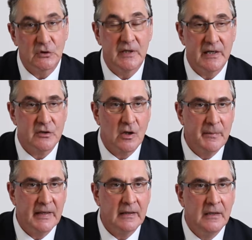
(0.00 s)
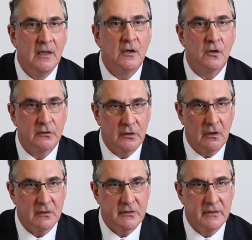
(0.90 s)
Today's topic,
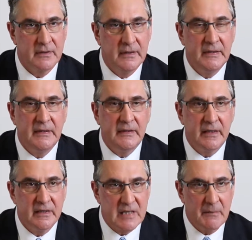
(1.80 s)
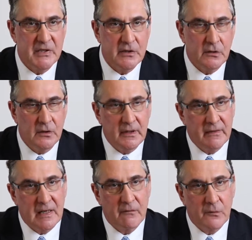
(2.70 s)
controls. In cybersecurity, there are